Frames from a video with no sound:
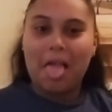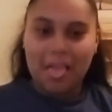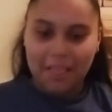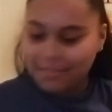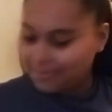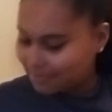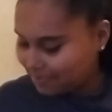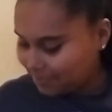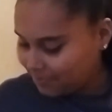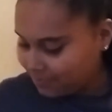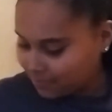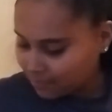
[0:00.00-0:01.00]

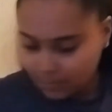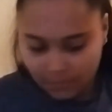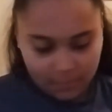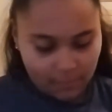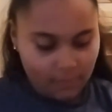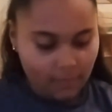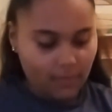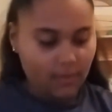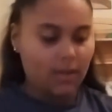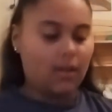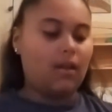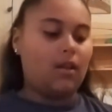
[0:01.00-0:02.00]

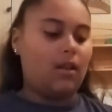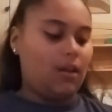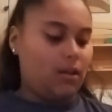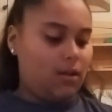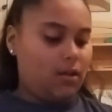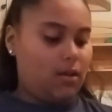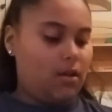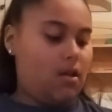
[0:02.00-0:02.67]
(silence)